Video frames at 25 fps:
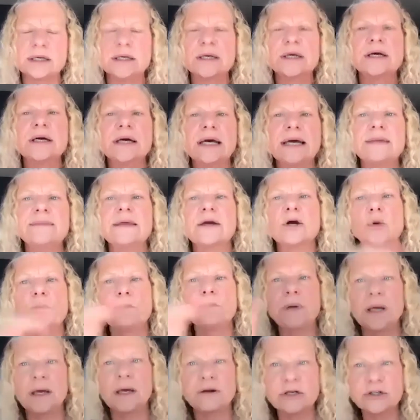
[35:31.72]
and they
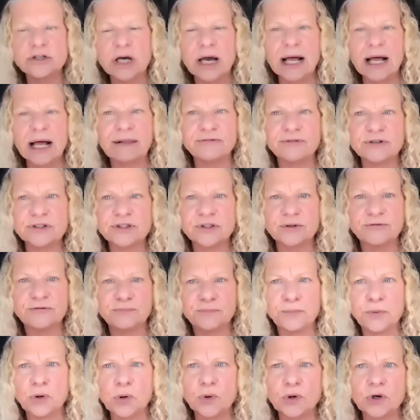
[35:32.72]
compared it to ultrasound
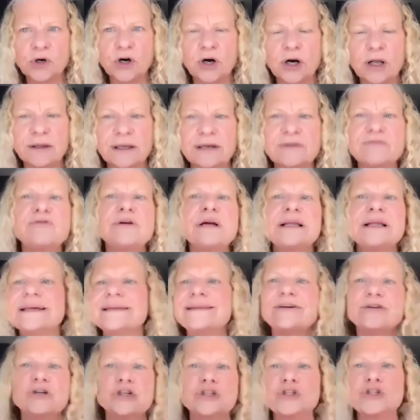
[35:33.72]
protocol. And really,
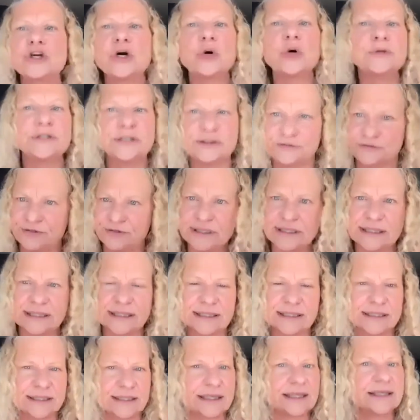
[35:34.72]
there is no
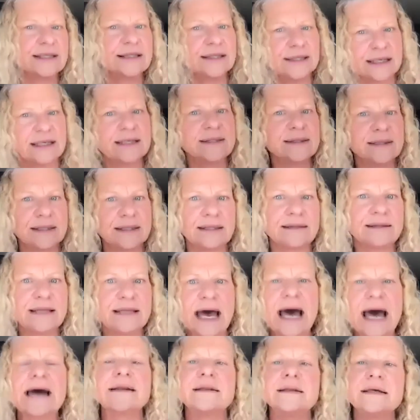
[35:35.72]
differences in
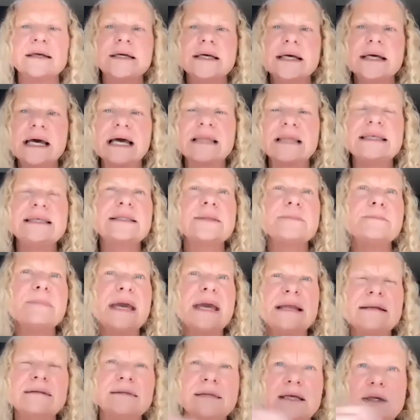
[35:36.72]
that. I think the
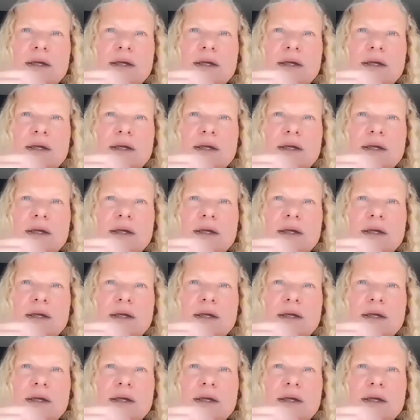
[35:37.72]
main thing